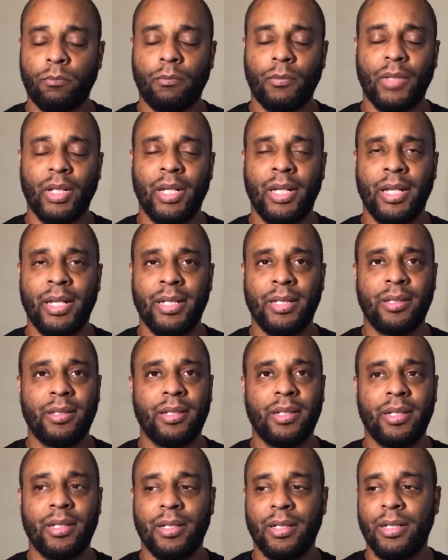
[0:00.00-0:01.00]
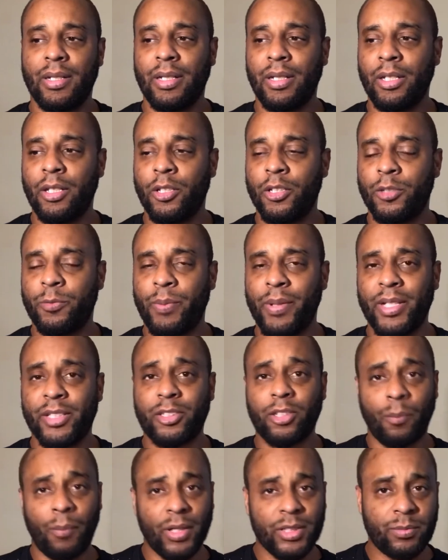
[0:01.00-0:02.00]
and you spending so
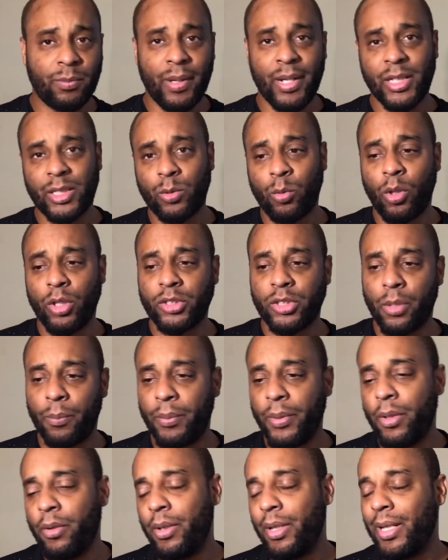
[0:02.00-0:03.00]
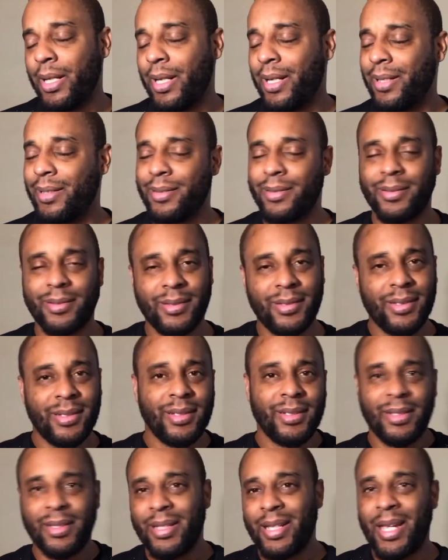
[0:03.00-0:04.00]
much money towards your beauty that
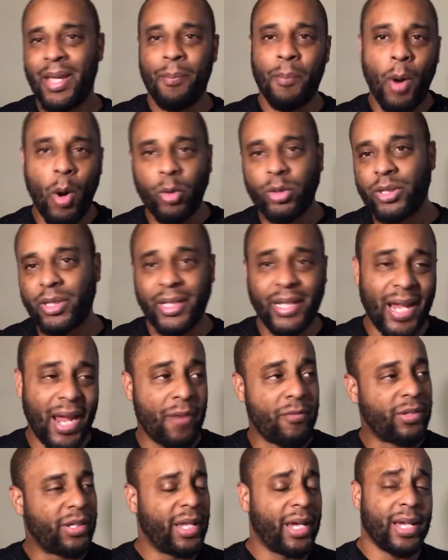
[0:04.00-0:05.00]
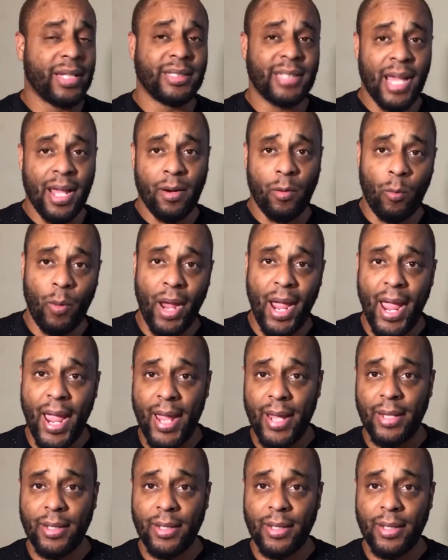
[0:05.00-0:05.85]
emotionally everything is out of whack.